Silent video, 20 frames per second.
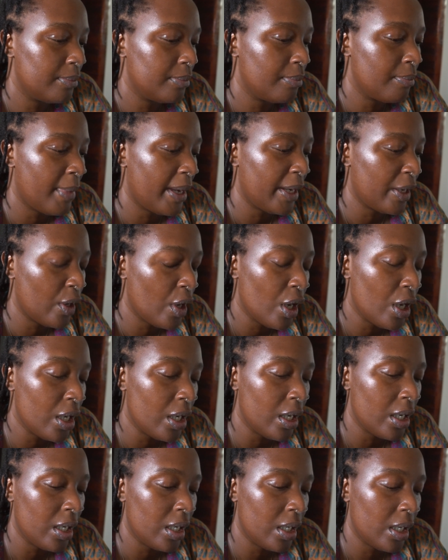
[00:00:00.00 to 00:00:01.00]
my
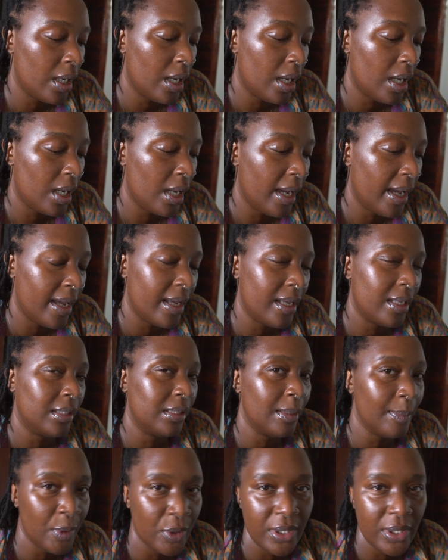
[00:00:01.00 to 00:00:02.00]
car, I had
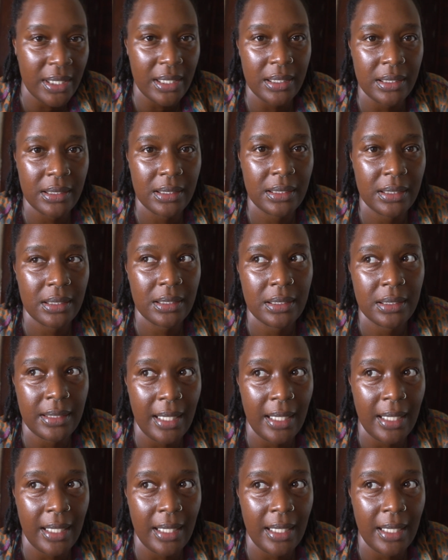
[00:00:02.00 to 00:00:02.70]
limo tints.